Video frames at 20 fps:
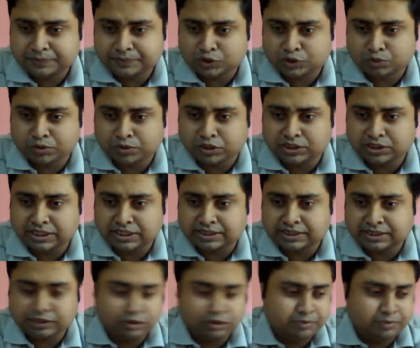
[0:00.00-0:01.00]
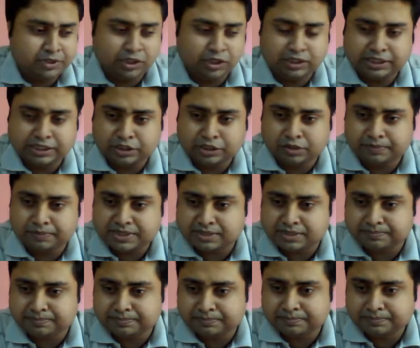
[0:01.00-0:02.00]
Tomorrow's lecture will be on nickel prism.